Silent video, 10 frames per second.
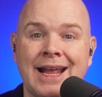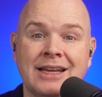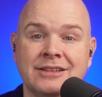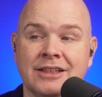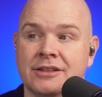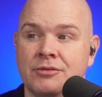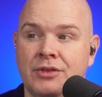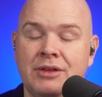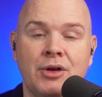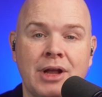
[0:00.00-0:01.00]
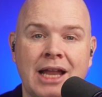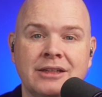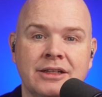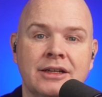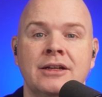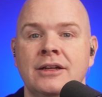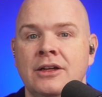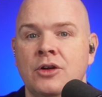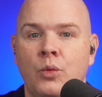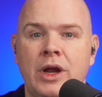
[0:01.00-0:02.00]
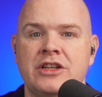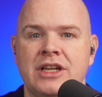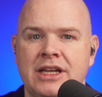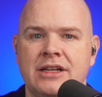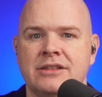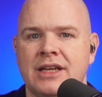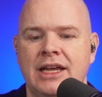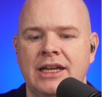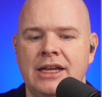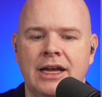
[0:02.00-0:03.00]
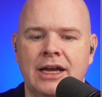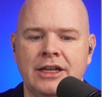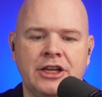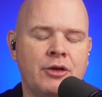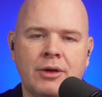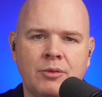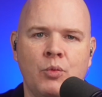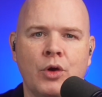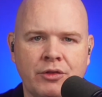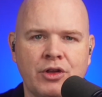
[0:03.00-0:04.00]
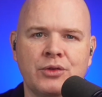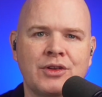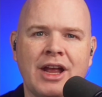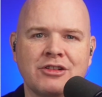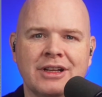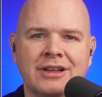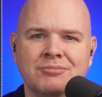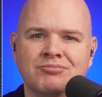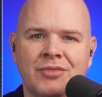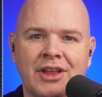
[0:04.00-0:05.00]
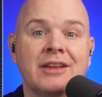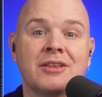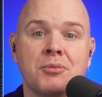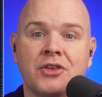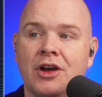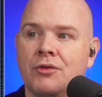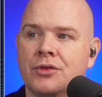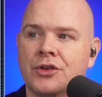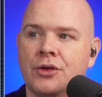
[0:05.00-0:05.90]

calendar, Vivo Calendar, which is one of those scheduling things themselves.